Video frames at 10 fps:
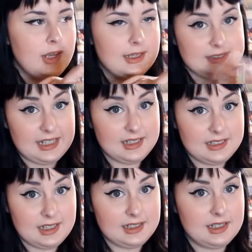
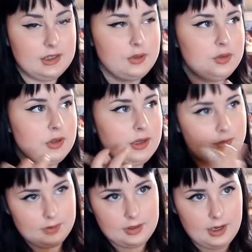exactly like they do
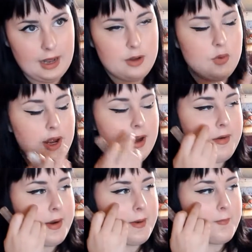anyway,
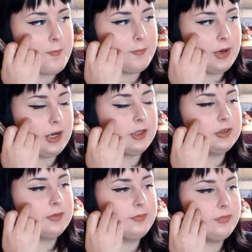
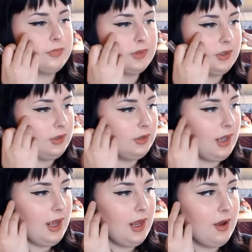but
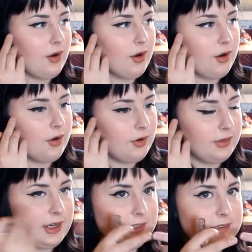they are
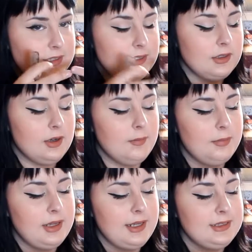nicely um,
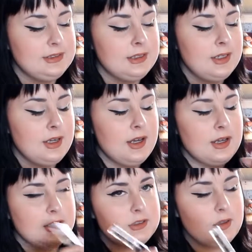placed.
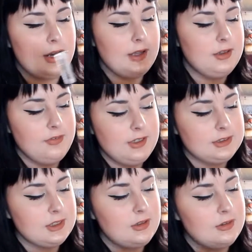So I love
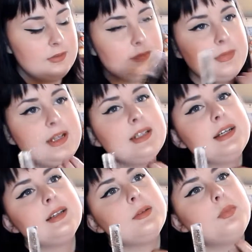this mainly
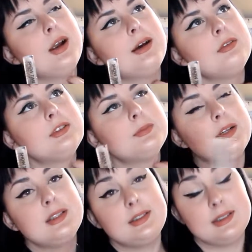on the brows,
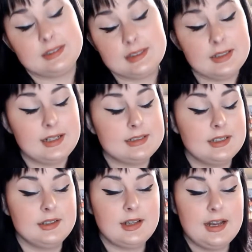but it's still nice
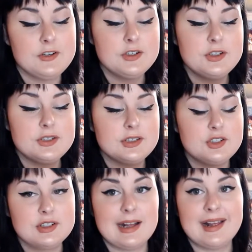on the lashes. It's
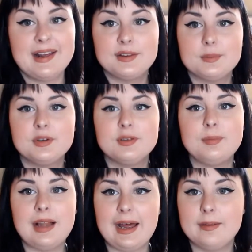just that I like to
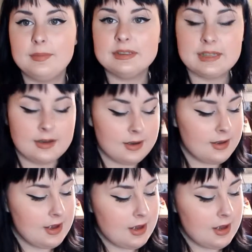put black mascara.